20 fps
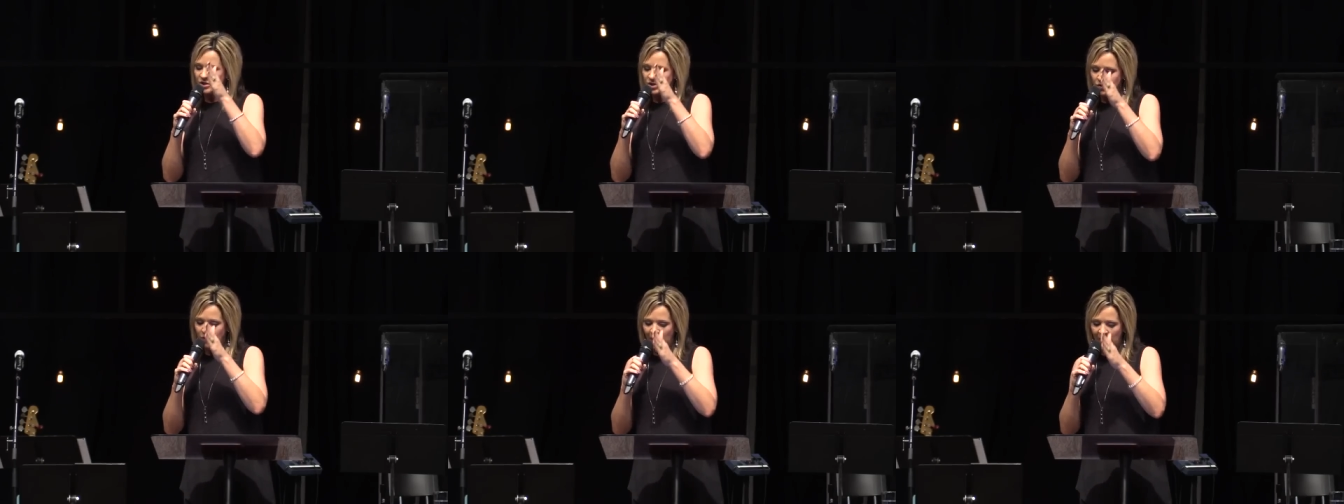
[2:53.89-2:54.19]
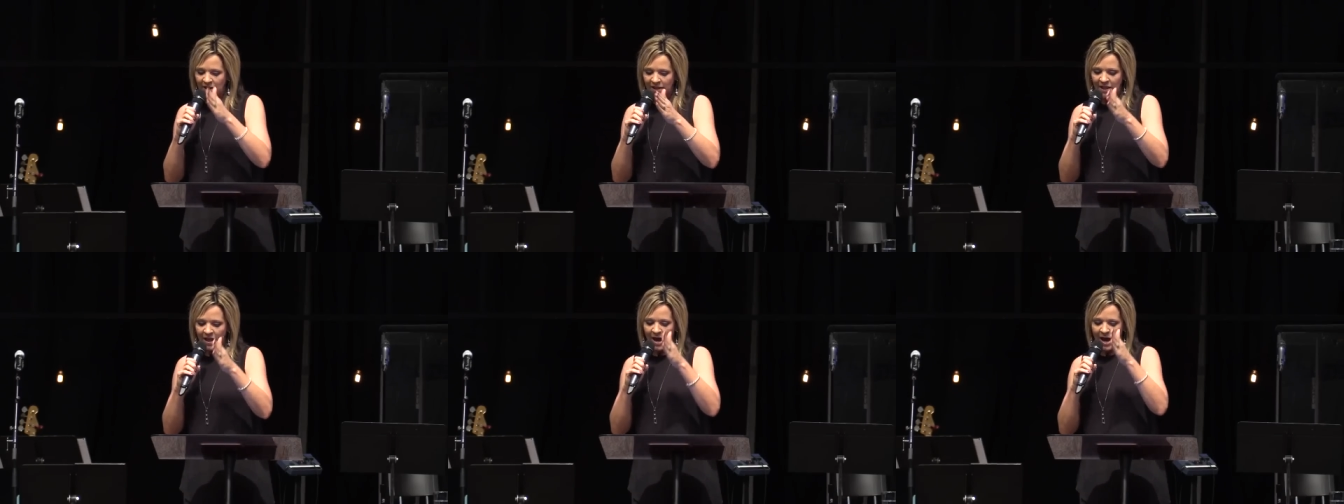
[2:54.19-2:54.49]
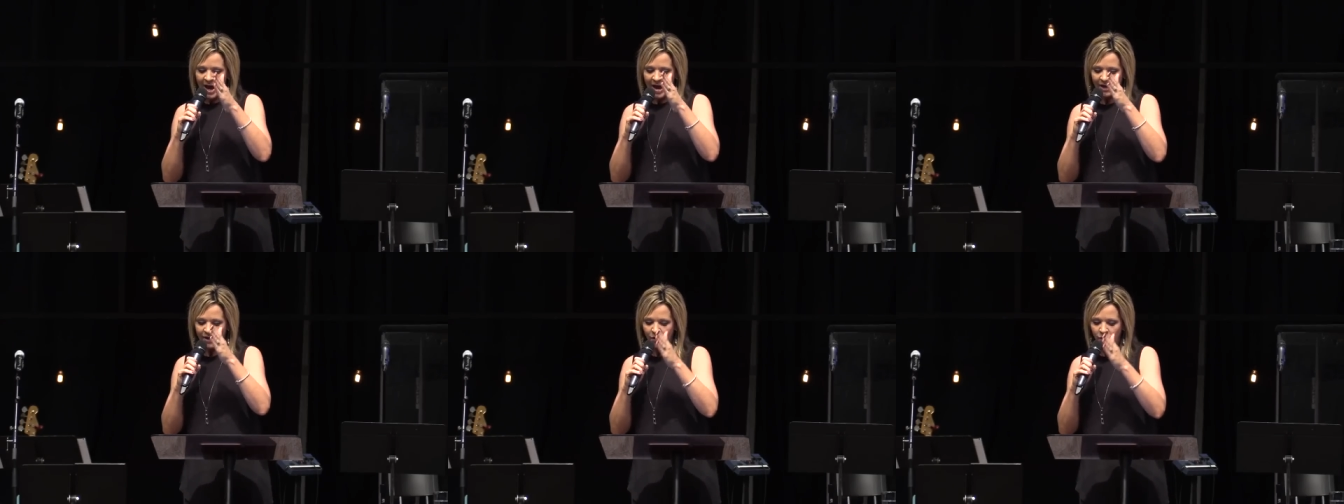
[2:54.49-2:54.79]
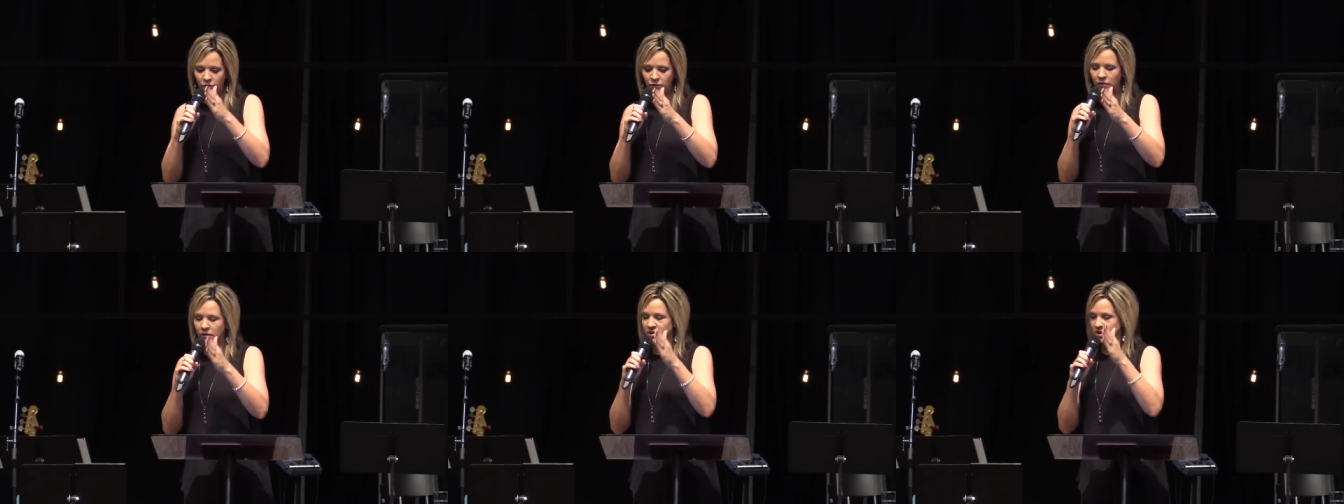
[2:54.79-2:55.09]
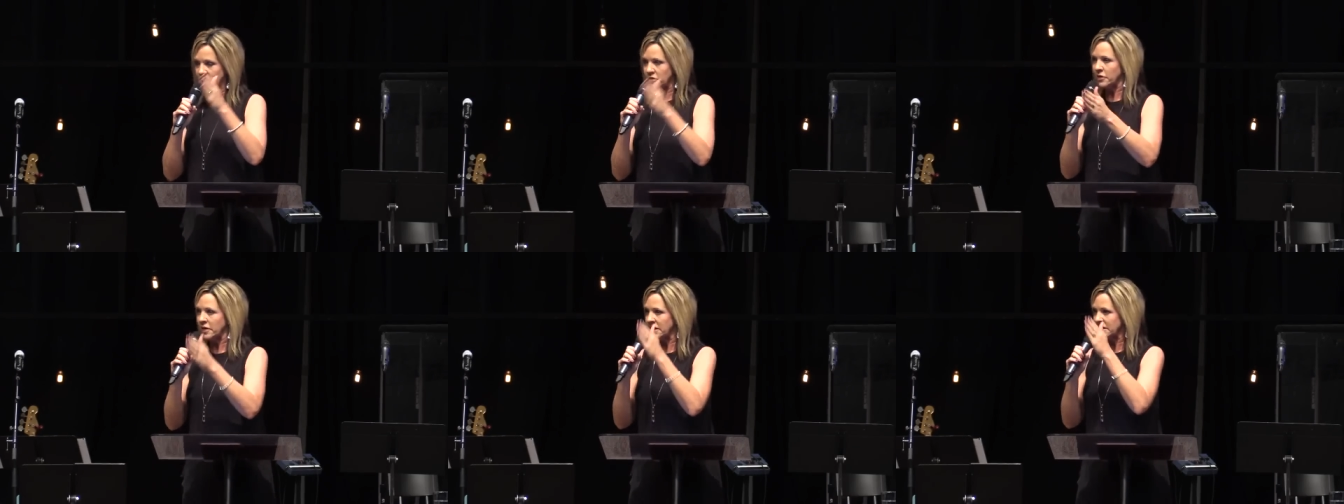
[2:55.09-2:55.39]
to align
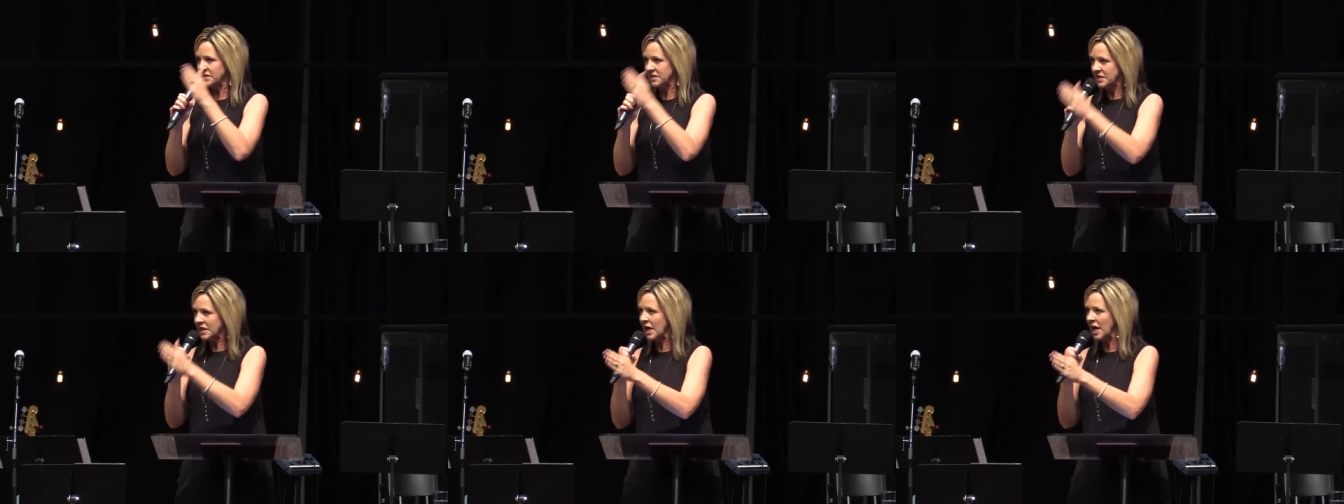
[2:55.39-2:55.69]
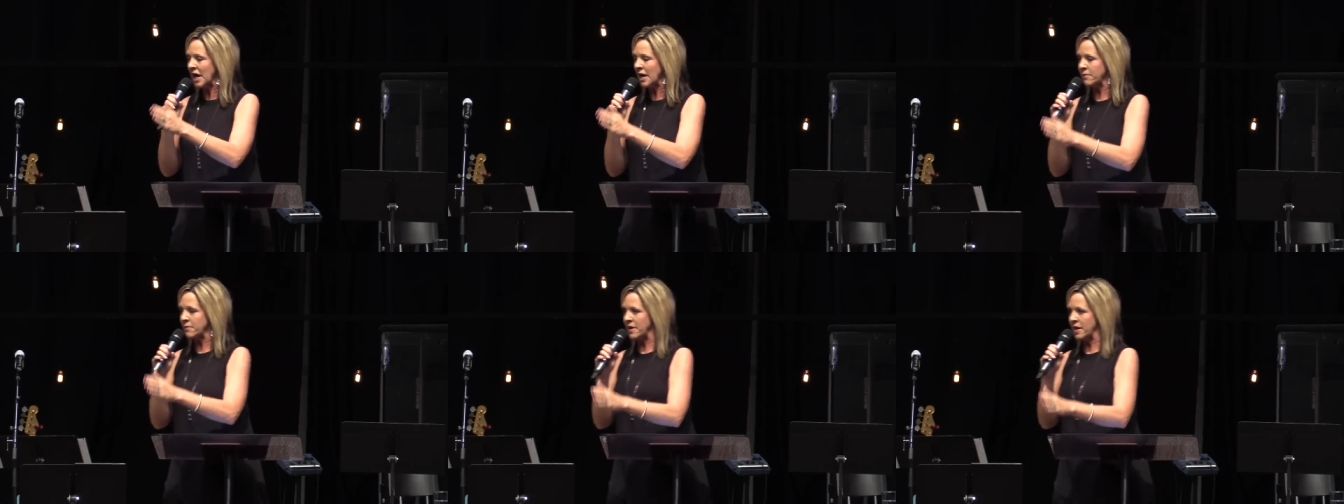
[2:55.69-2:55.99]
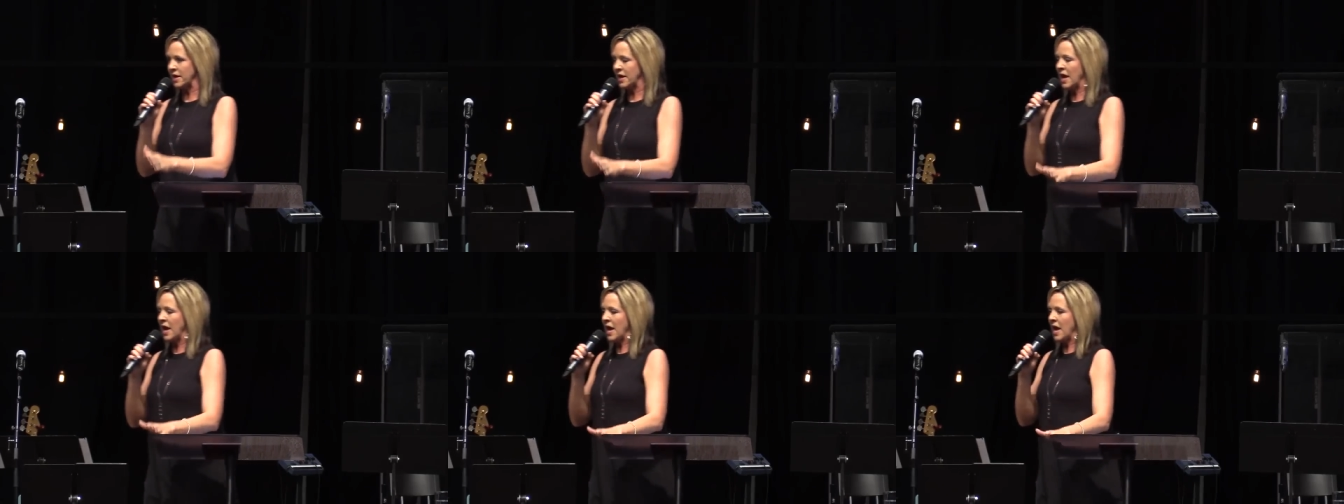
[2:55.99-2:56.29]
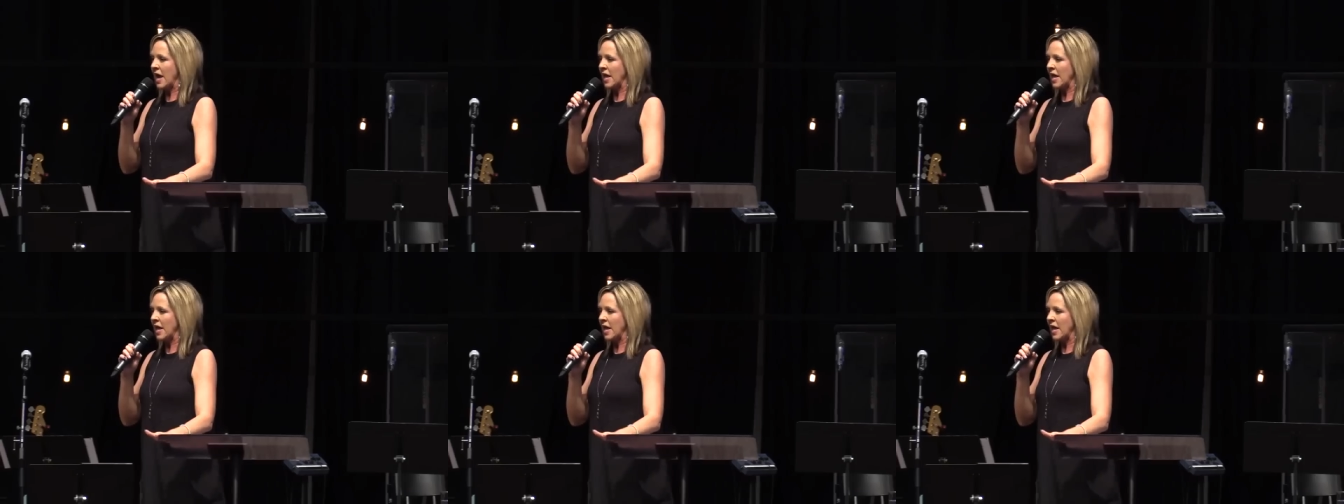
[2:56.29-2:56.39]
to his timing.